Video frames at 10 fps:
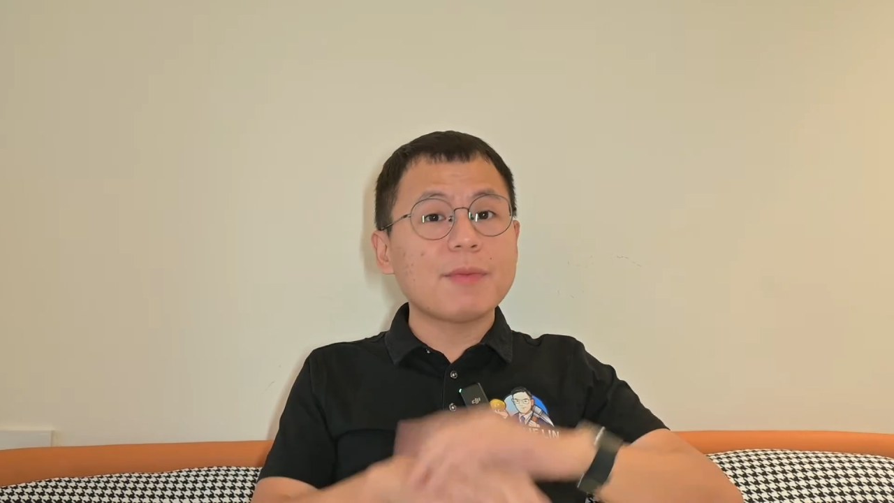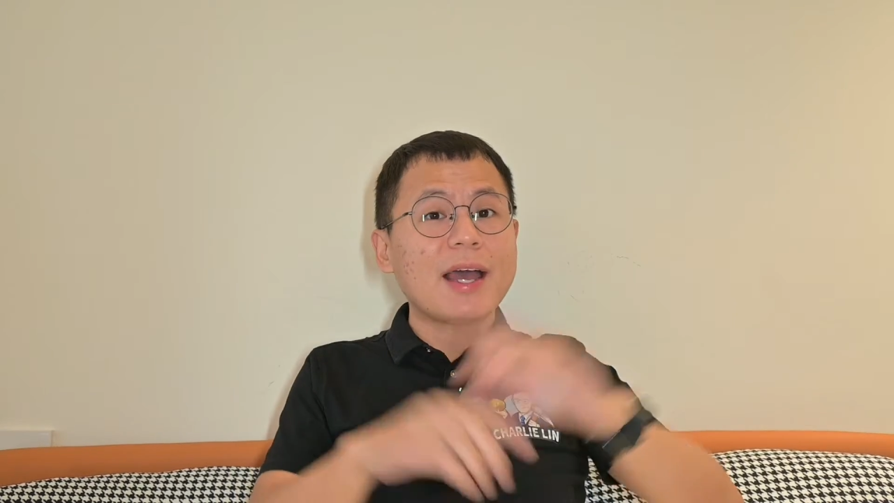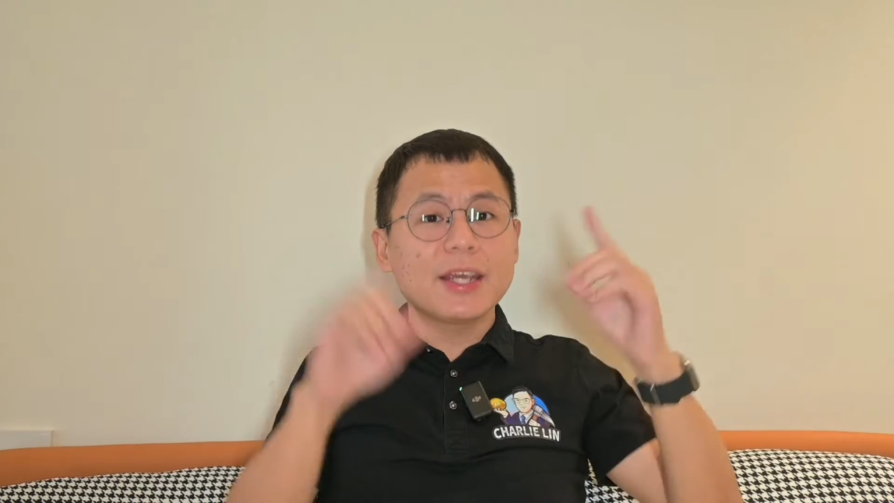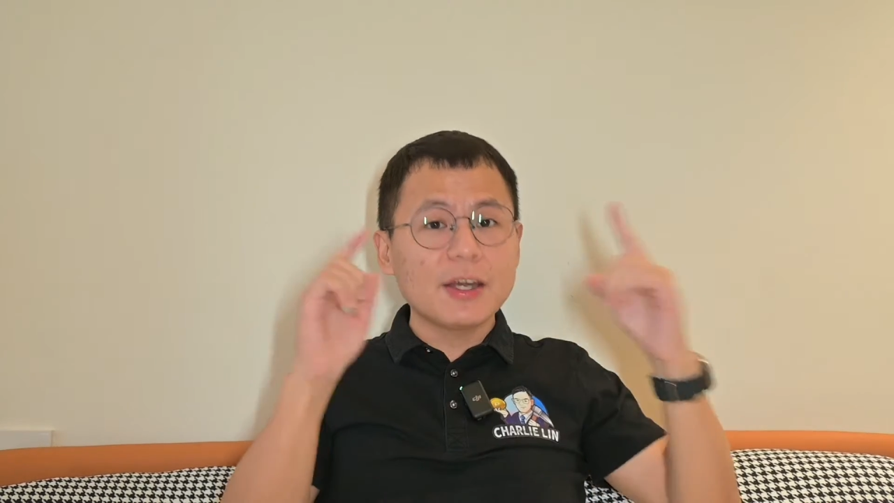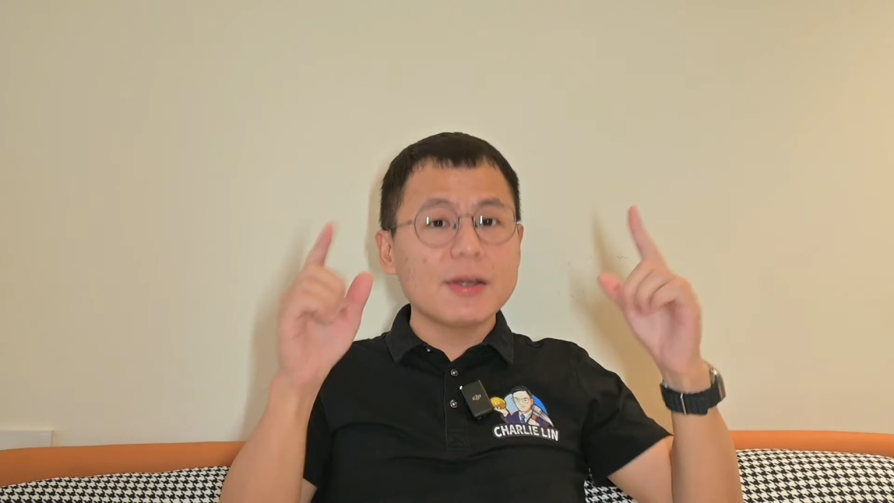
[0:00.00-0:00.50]

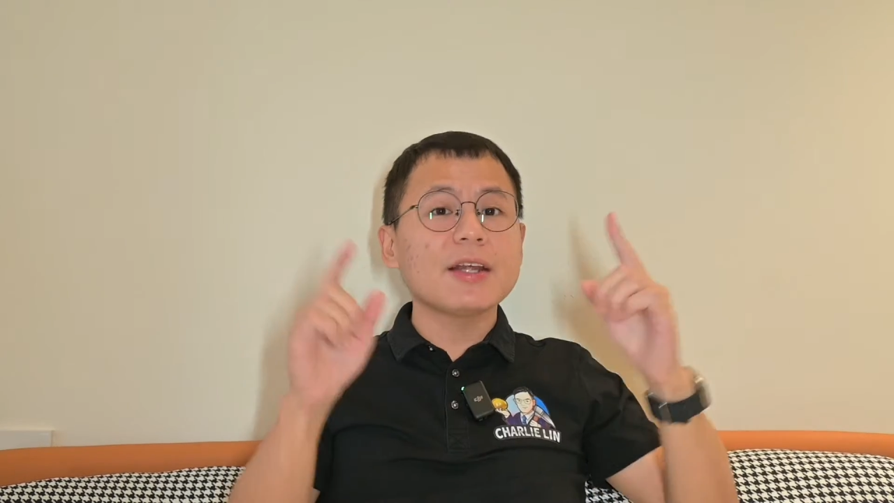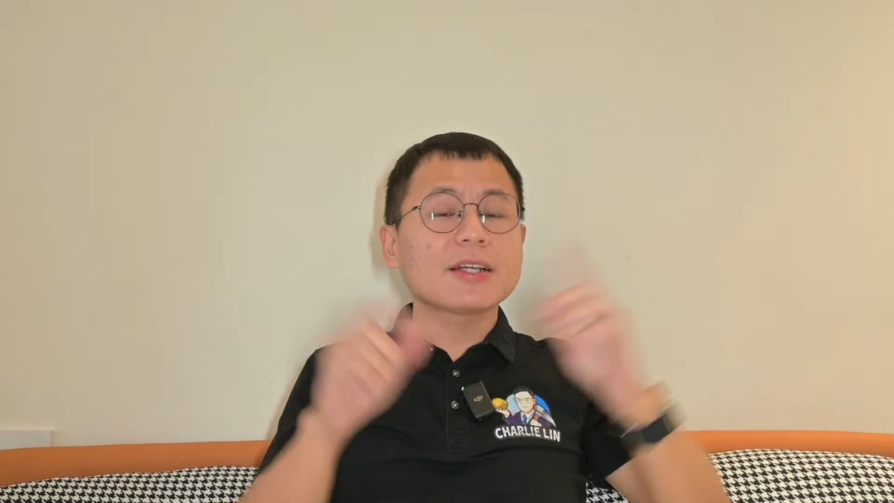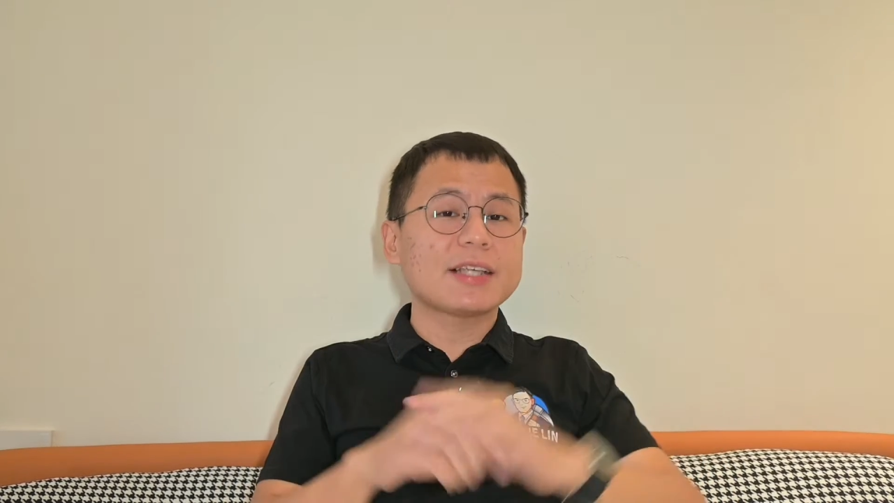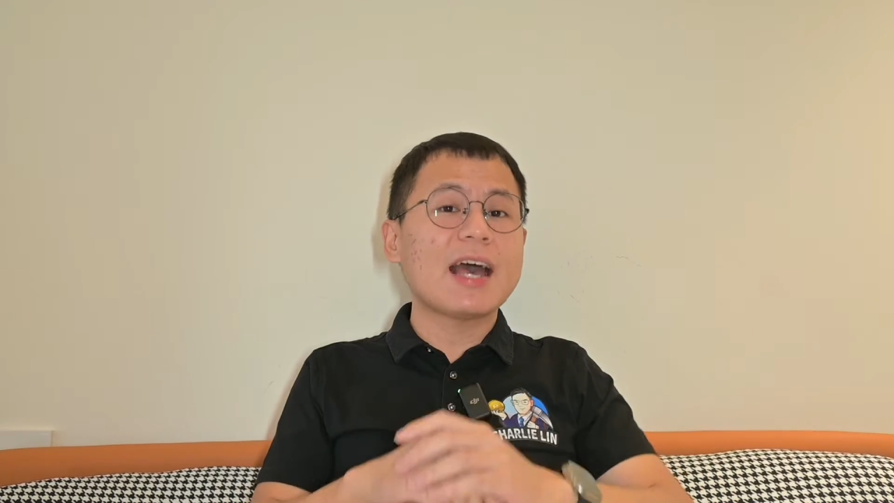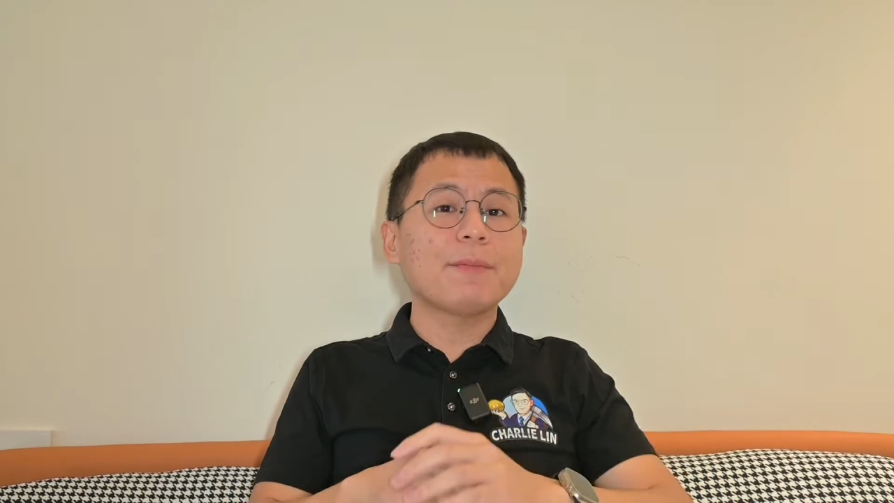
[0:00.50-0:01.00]
by hearing an
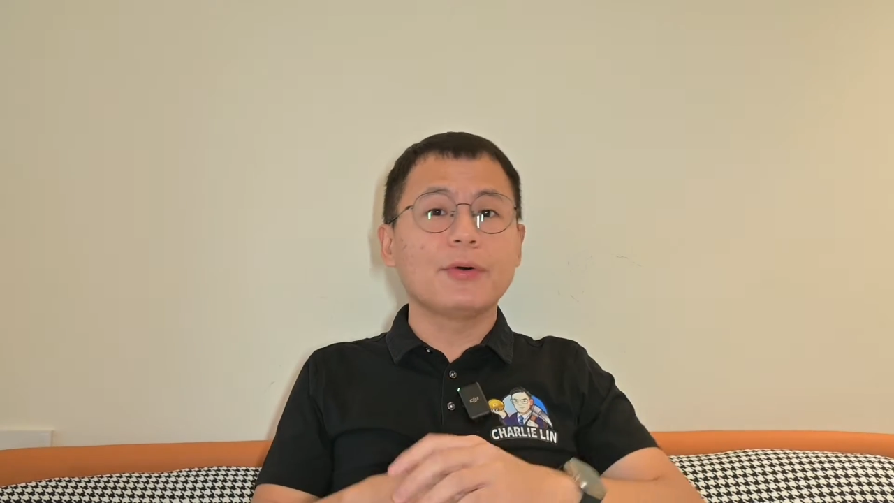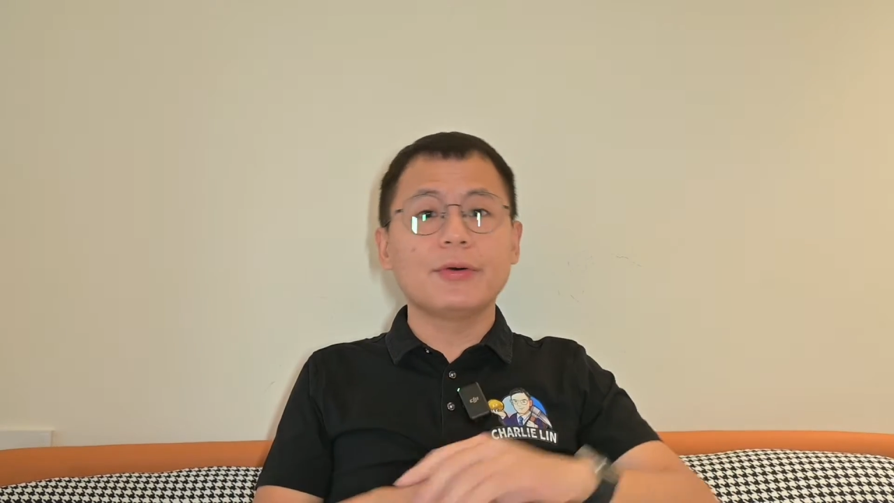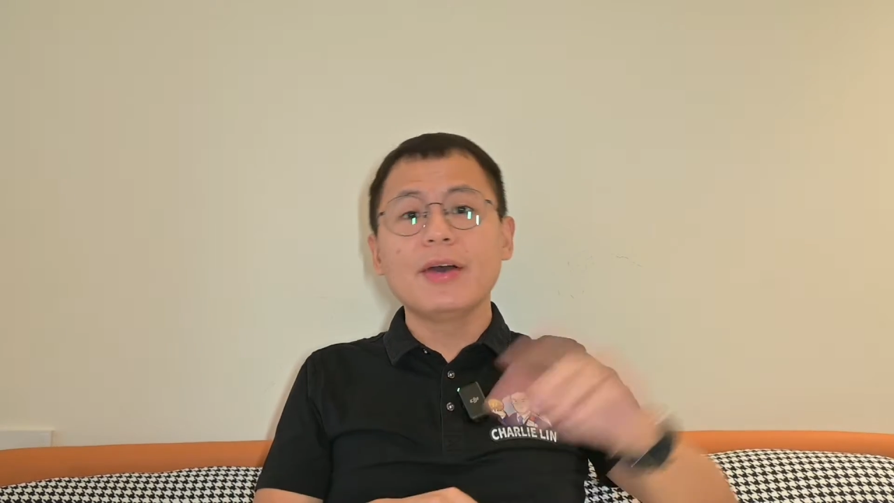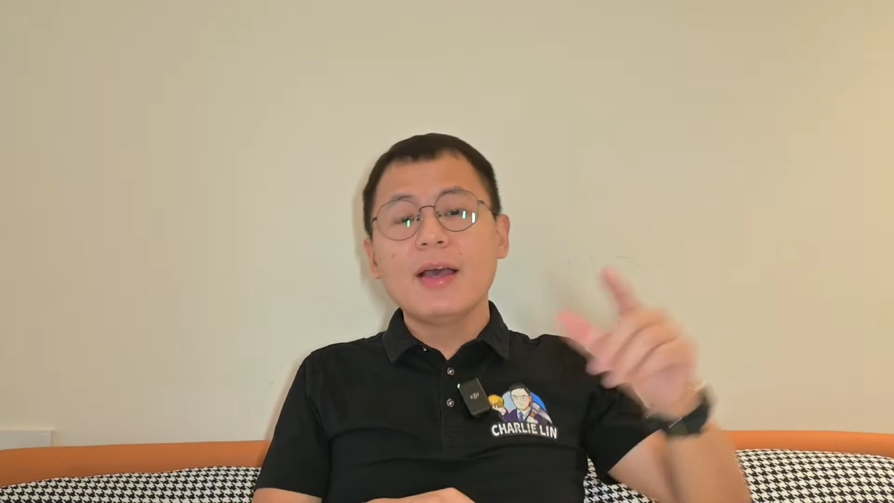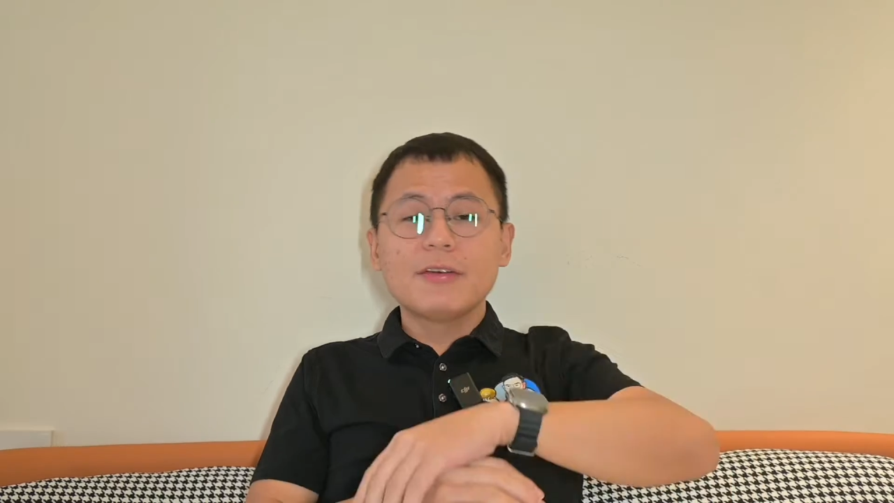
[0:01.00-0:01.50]
example